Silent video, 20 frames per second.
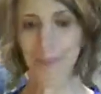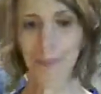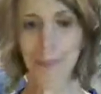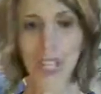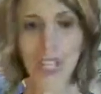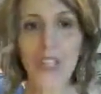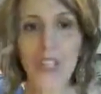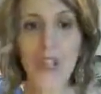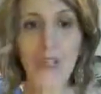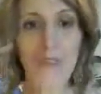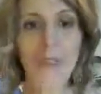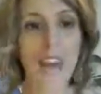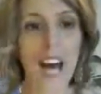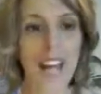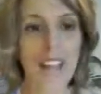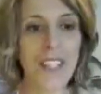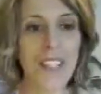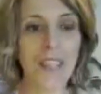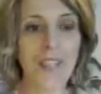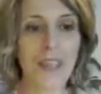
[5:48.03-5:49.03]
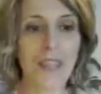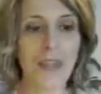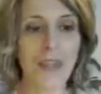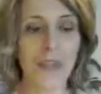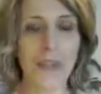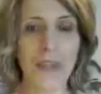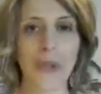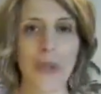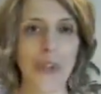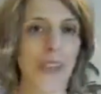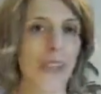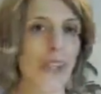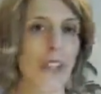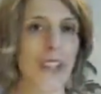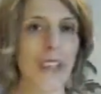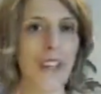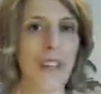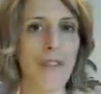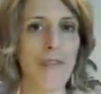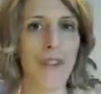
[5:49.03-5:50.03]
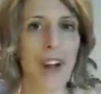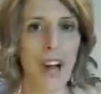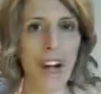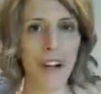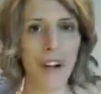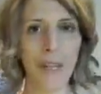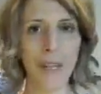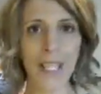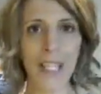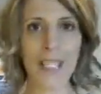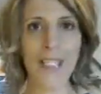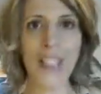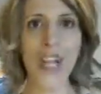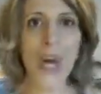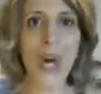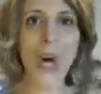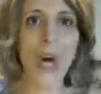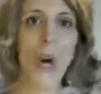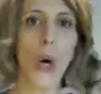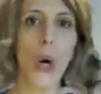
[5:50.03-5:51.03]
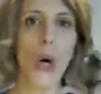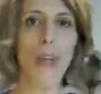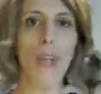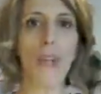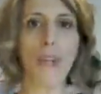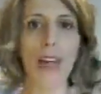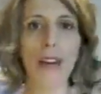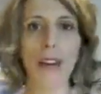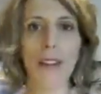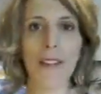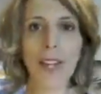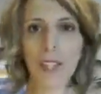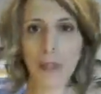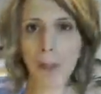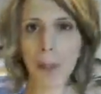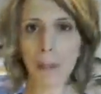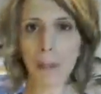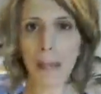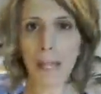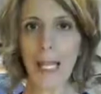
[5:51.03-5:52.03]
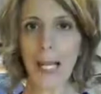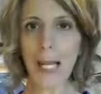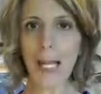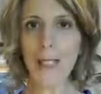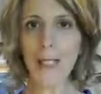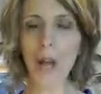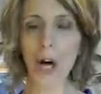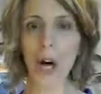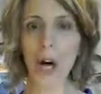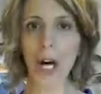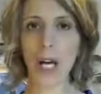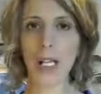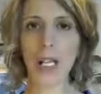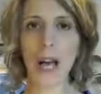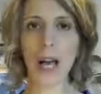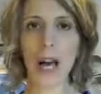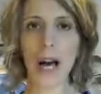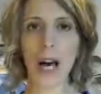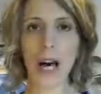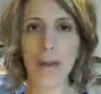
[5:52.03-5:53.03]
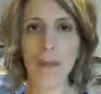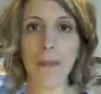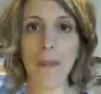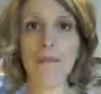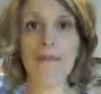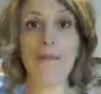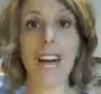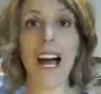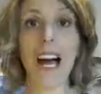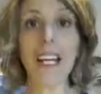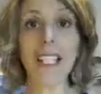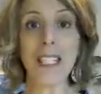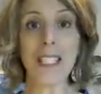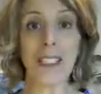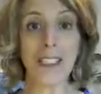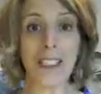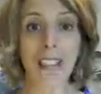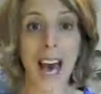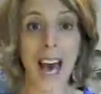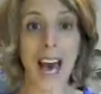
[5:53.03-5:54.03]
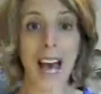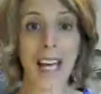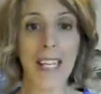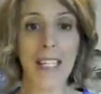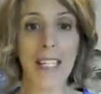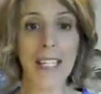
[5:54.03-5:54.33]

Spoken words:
So that's the physical structures. Now the environment, now this one plays on the fact that